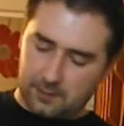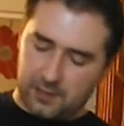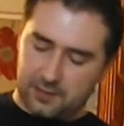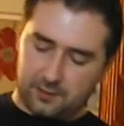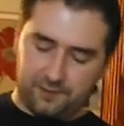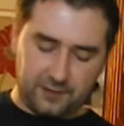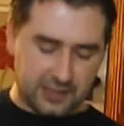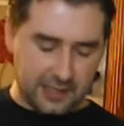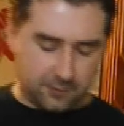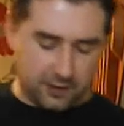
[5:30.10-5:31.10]
Might as well finish
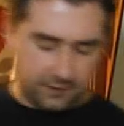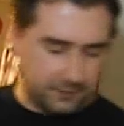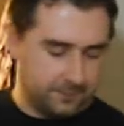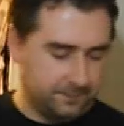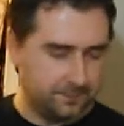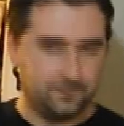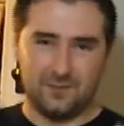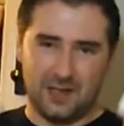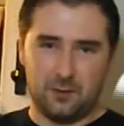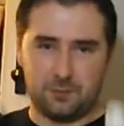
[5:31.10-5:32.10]
that one off.
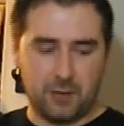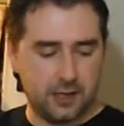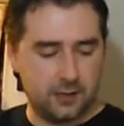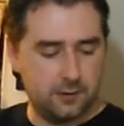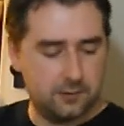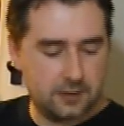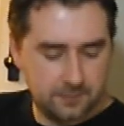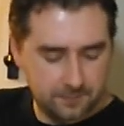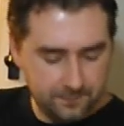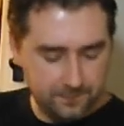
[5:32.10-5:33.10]
It was part used.
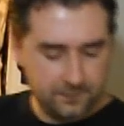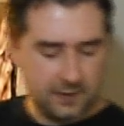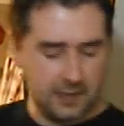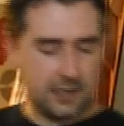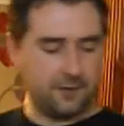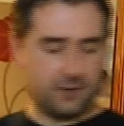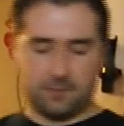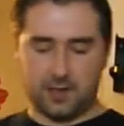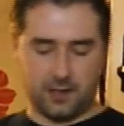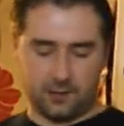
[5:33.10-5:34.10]
And I've
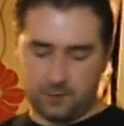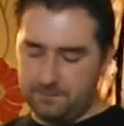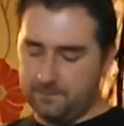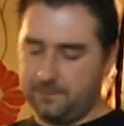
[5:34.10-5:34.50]
got my other one.